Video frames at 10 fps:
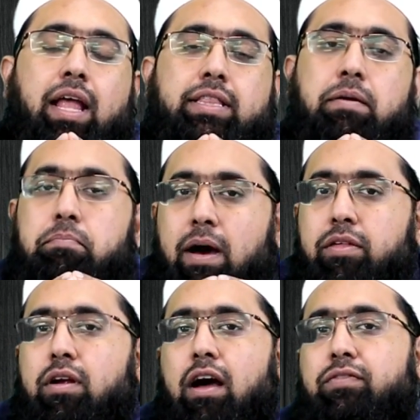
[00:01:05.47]
The
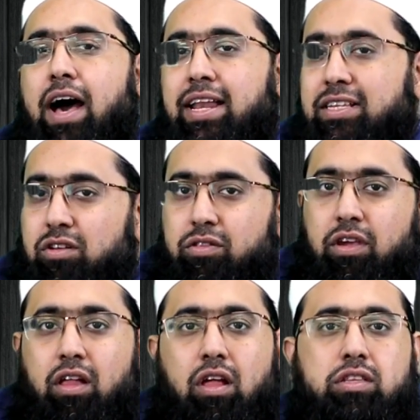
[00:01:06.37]
mother of Anas
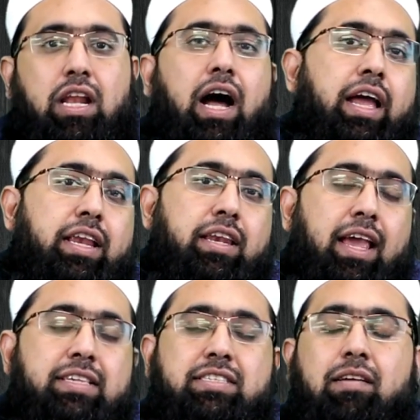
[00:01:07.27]
an,
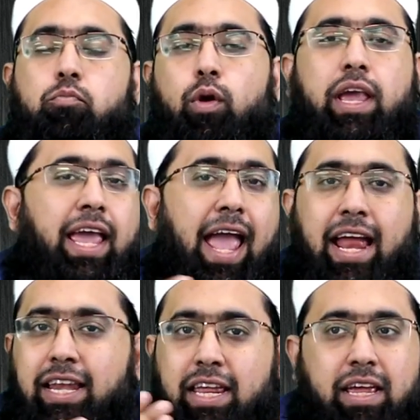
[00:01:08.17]
instead of bringing
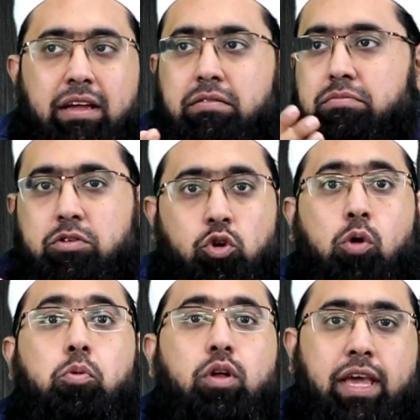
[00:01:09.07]
any
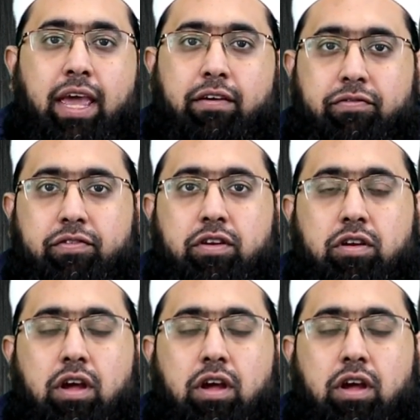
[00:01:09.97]
normal gift